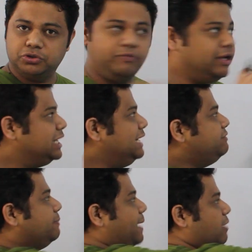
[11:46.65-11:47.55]
So we will leave
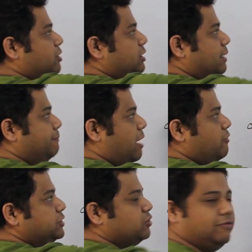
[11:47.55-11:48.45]
the power.
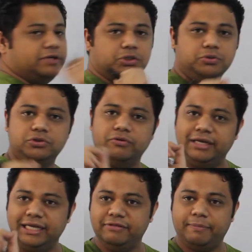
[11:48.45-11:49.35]
Power is always 2, so we
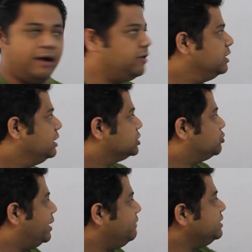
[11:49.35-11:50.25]
will leave the power. So
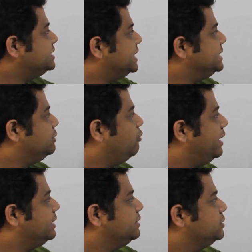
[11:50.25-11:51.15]
whatever is changing,
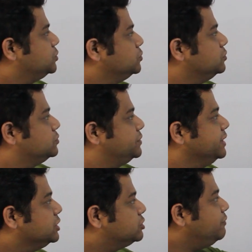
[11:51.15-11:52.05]
1, 2,
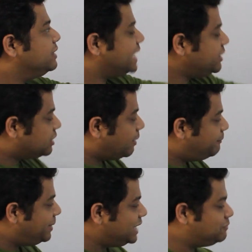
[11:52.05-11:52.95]
3. So we will try to
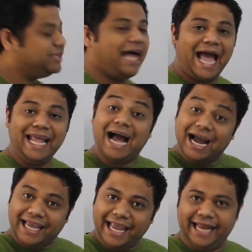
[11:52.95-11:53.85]
compare it with I
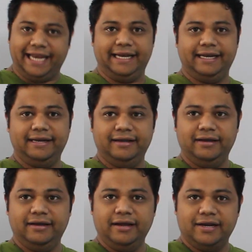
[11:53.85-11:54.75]
again.
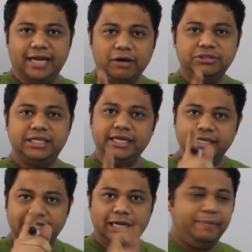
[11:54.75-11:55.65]
Now
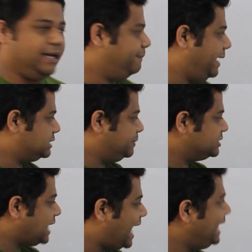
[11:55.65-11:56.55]
see, there will be a match
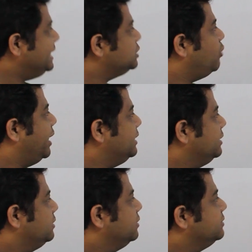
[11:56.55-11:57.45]
because I is
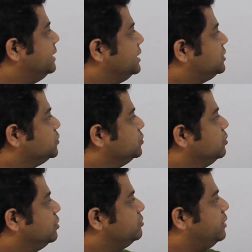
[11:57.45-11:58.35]
1, then
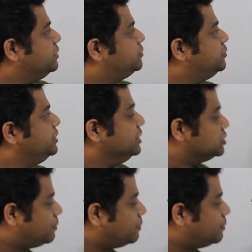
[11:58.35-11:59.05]
2, then 3.